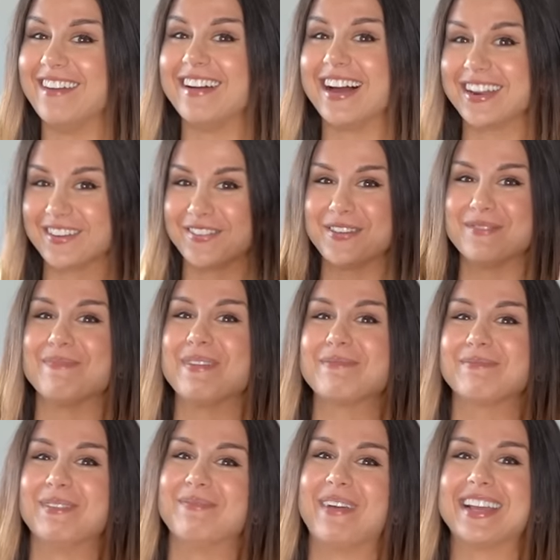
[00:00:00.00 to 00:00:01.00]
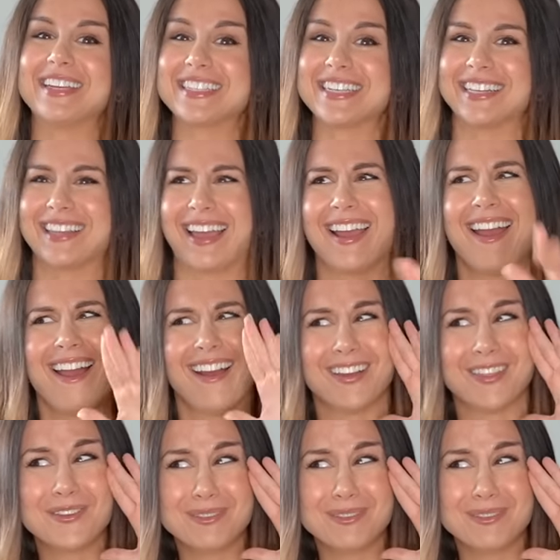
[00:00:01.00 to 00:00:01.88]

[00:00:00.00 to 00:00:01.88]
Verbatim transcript: I've had a few people mention it like, are